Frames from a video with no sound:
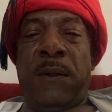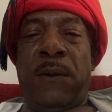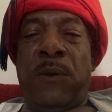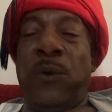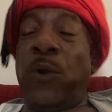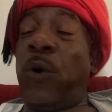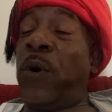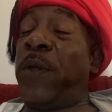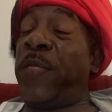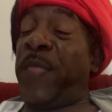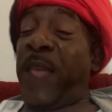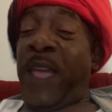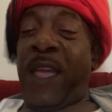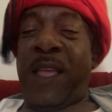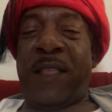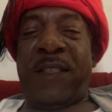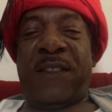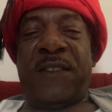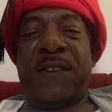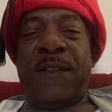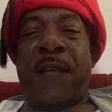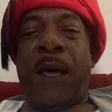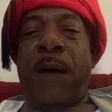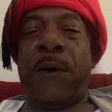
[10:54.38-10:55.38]
North
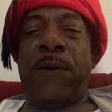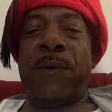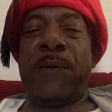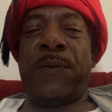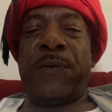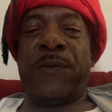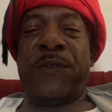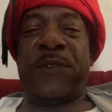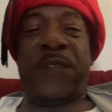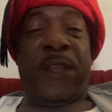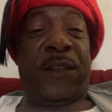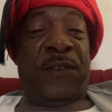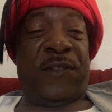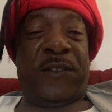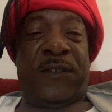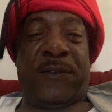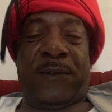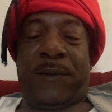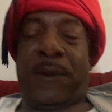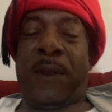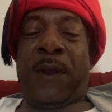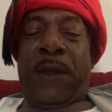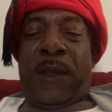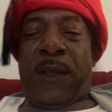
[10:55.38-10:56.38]
and South.
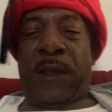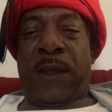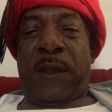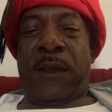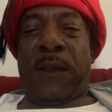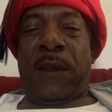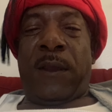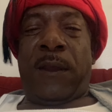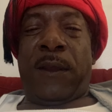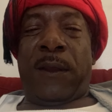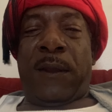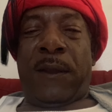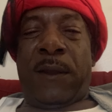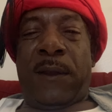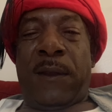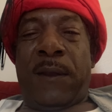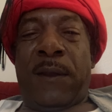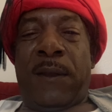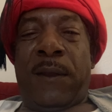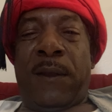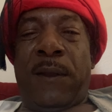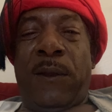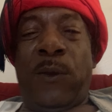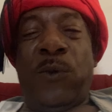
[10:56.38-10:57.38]
Since
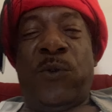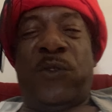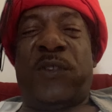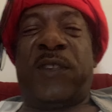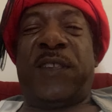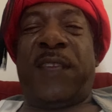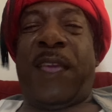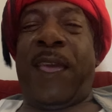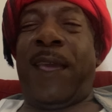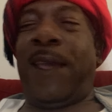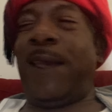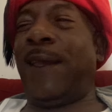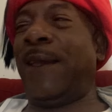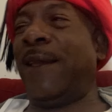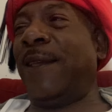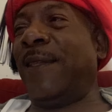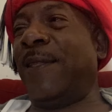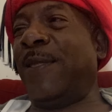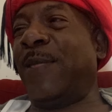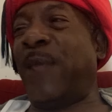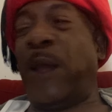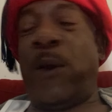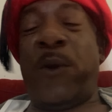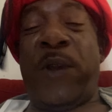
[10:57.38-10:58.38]
you say
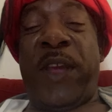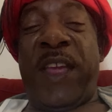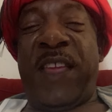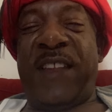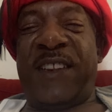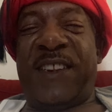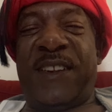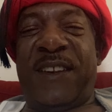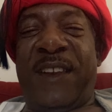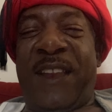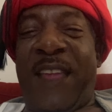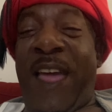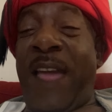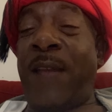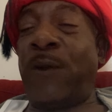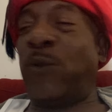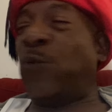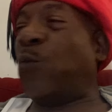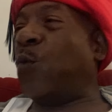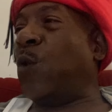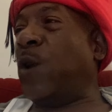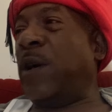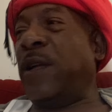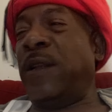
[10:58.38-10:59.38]
there is
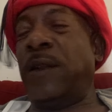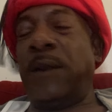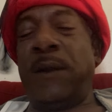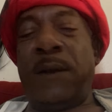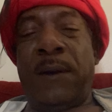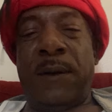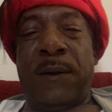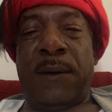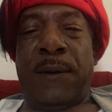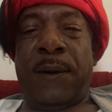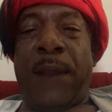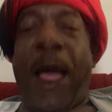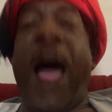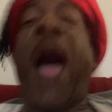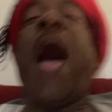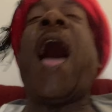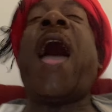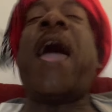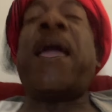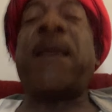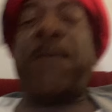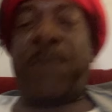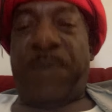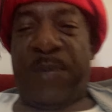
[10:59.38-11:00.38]
not one,
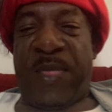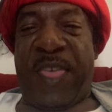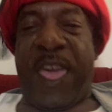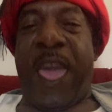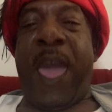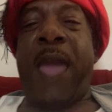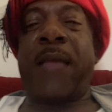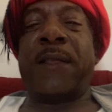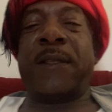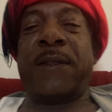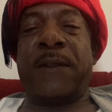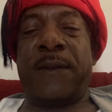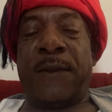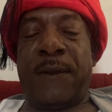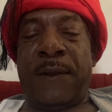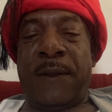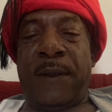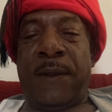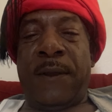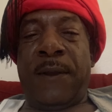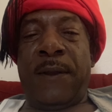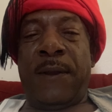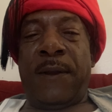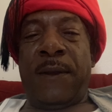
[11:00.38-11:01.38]
I'm that
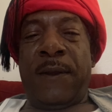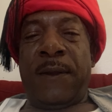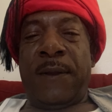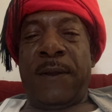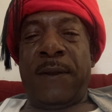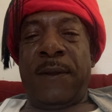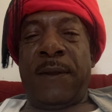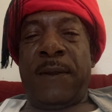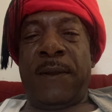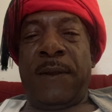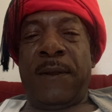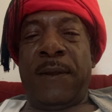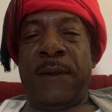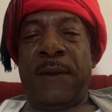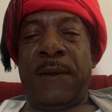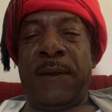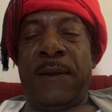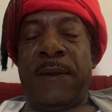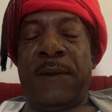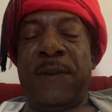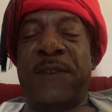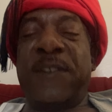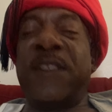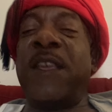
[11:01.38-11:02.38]

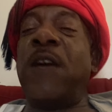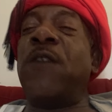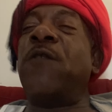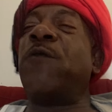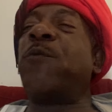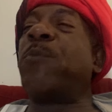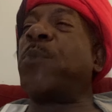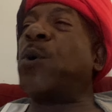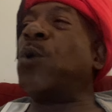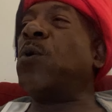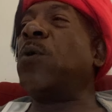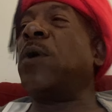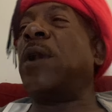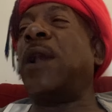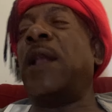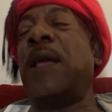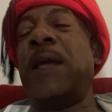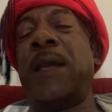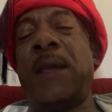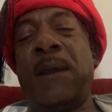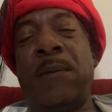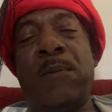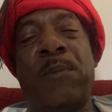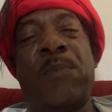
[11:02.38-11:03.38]

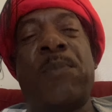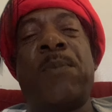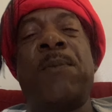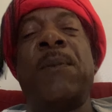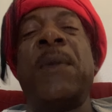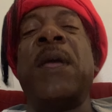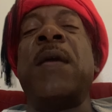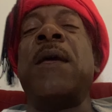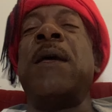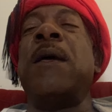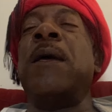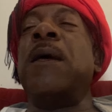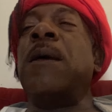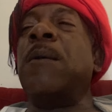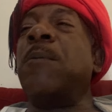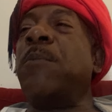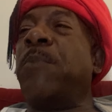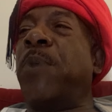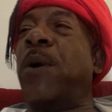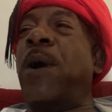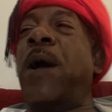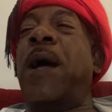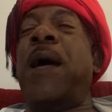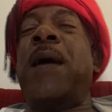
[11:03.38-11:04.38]
self-proclaimed
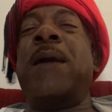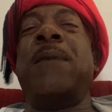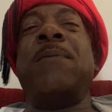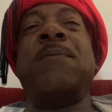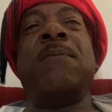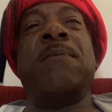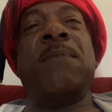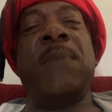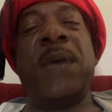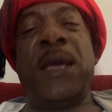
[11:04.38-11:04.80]
prime